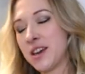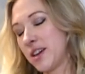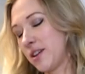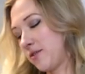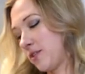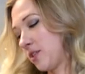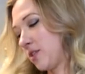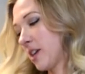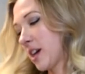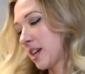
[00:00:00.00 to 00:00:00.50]

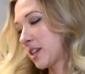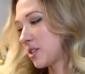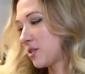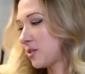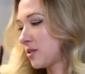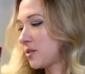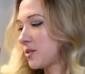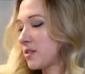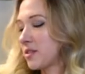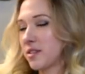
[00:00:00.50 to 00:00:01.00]
If you'd like
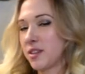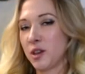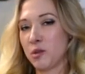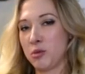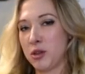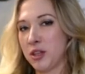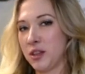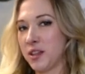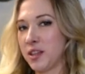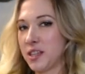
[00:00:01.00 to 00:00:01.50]
to, there'll
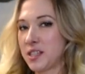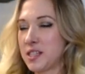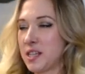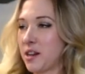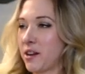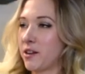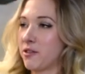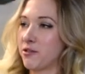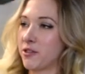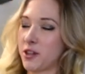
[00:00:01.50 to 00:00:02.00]
be links
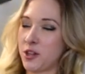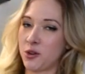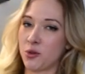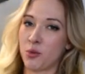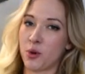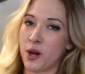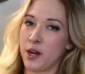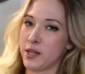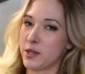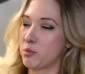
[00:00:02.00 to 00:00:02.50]
here for you to
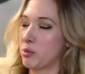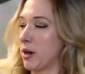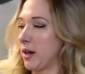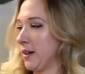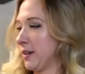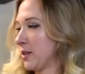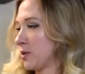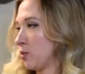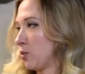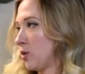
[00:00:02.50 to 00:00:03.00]
watch
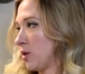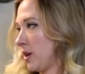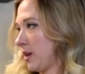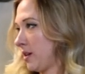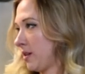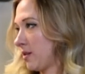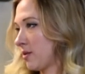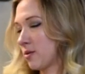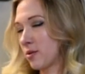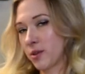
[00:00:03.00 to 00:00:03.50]
parts
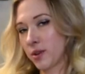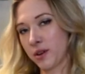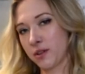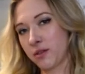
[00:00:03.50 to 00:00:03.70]
one or